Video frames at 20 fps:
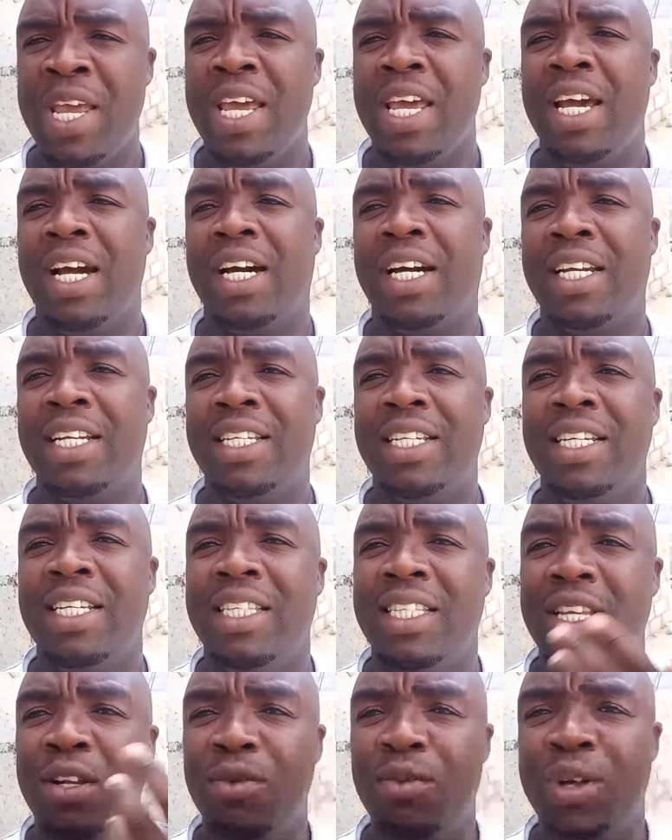Uh,
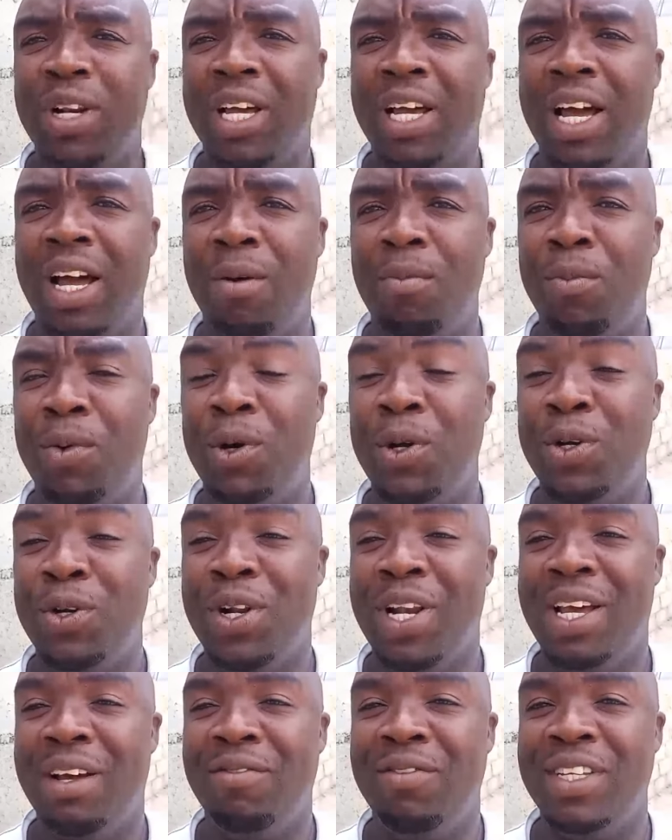greetings and welcome on your
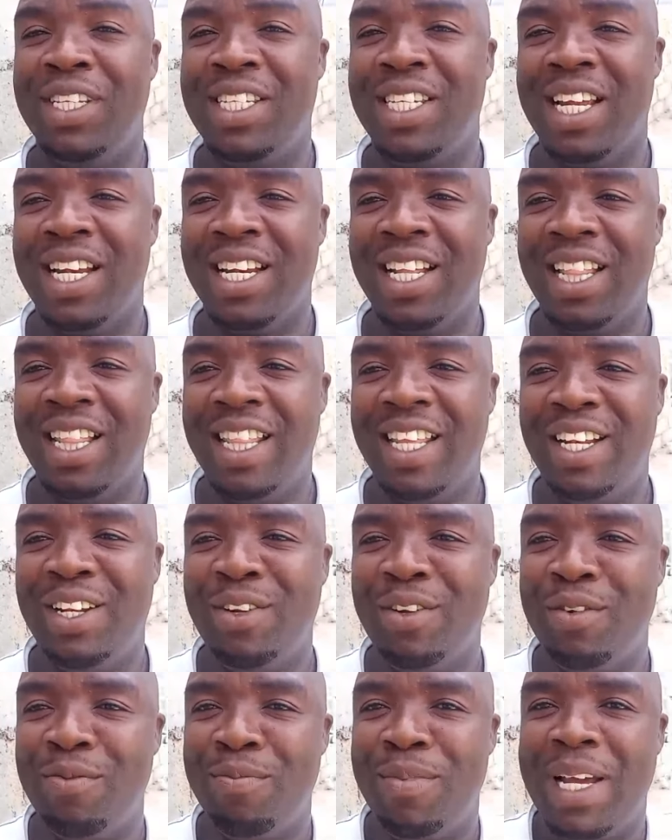lovely channel, the
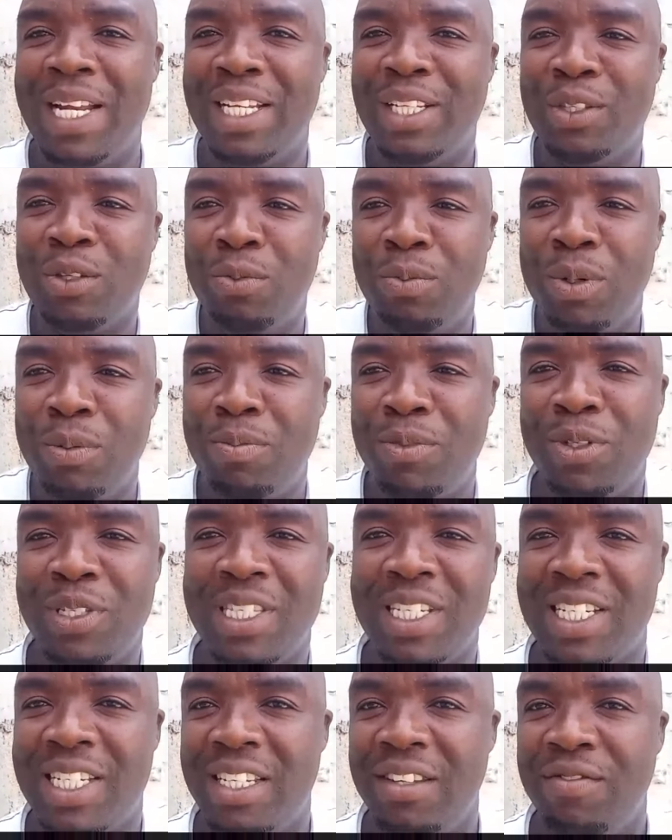Hloniphani
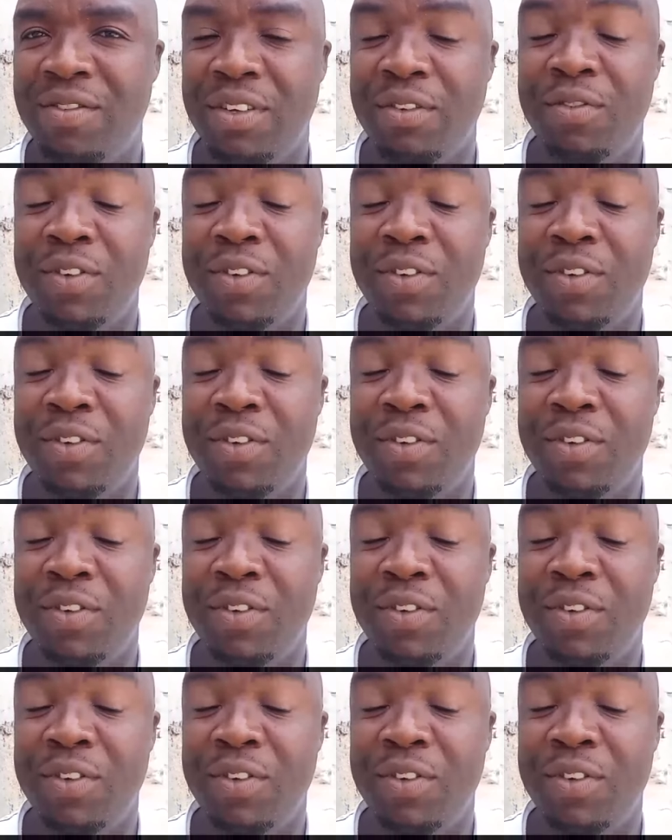Music TV.